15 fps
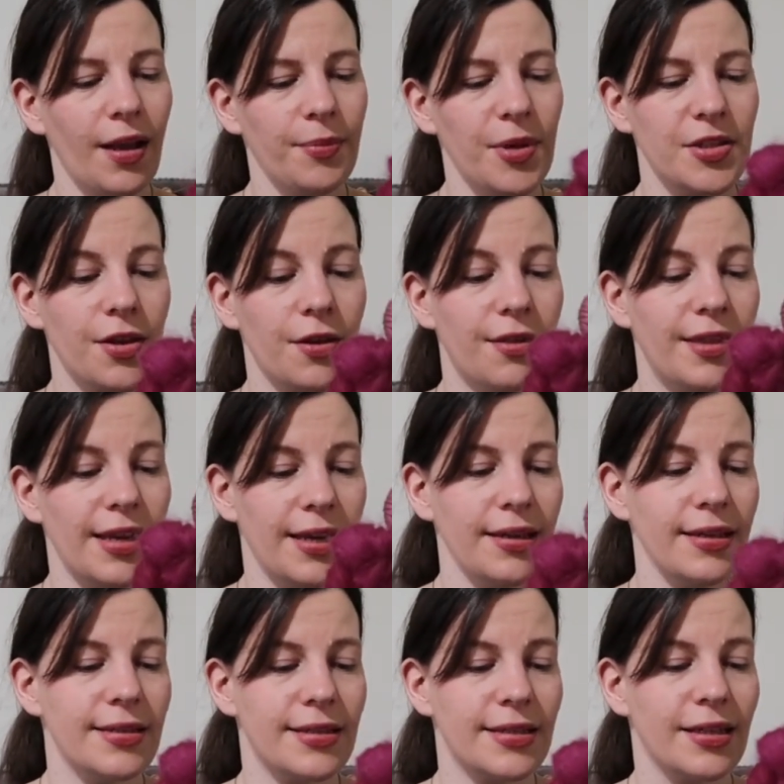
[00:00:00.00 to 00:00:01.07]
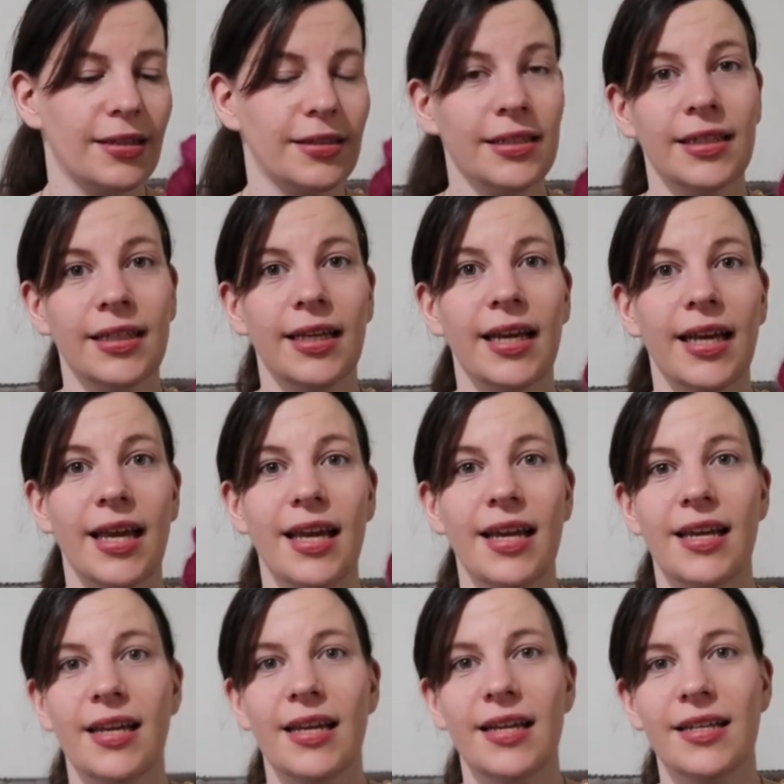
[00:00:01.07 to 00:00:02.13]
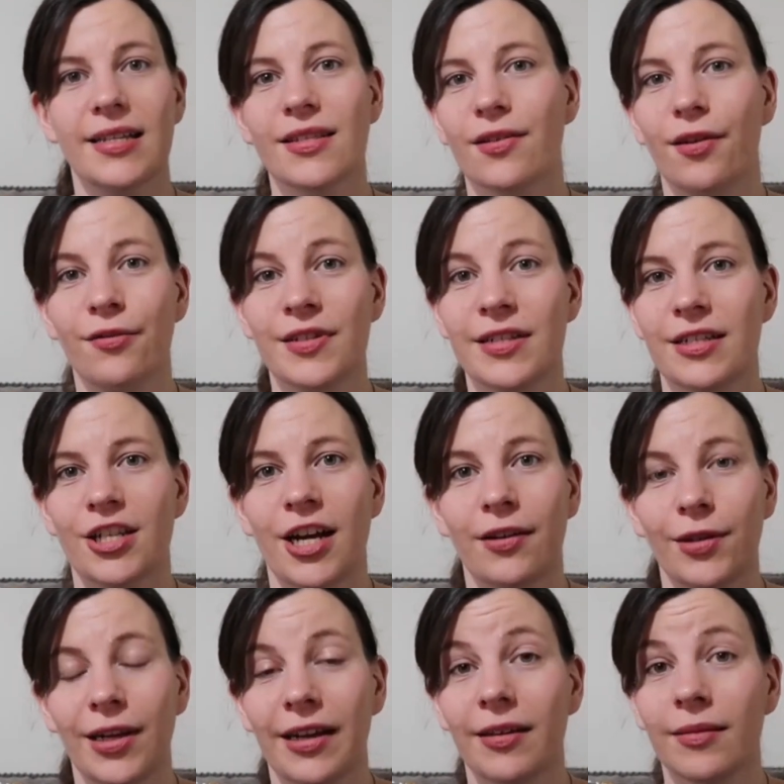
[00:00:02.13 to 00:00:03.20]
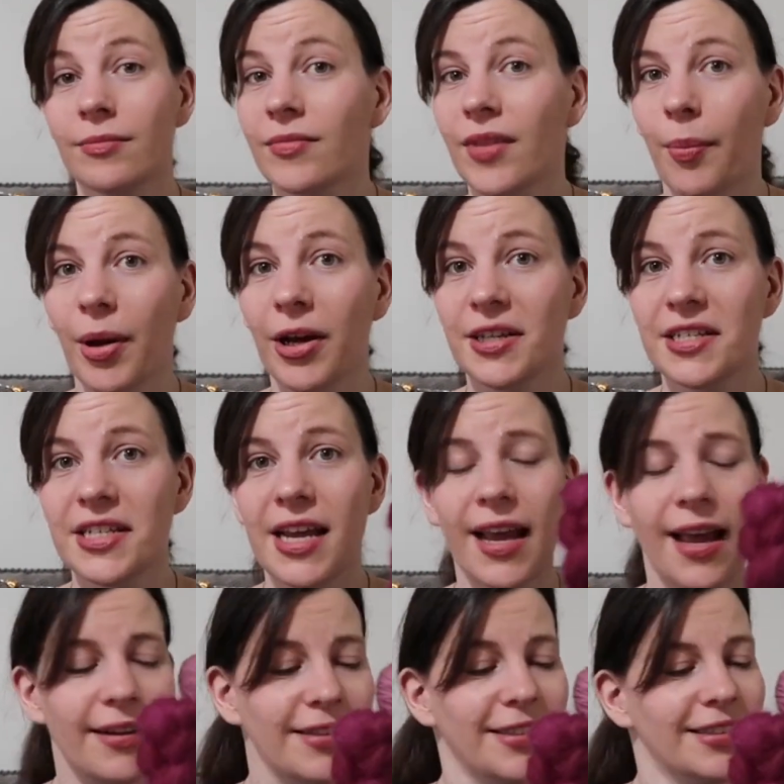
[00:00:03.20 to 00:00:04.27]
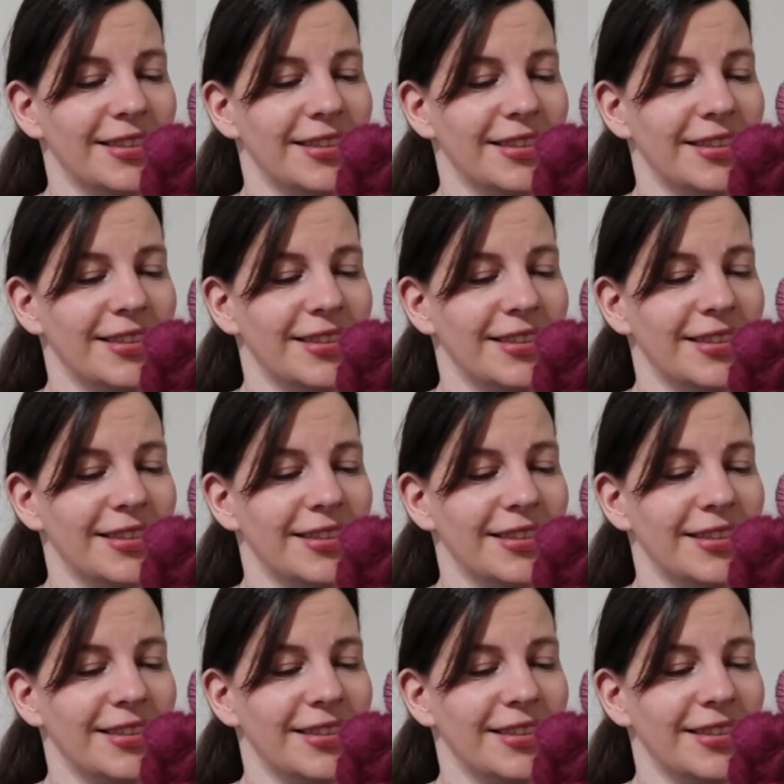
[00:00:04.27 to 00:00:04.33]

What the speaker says: So this is obviously channeling the burgundy again.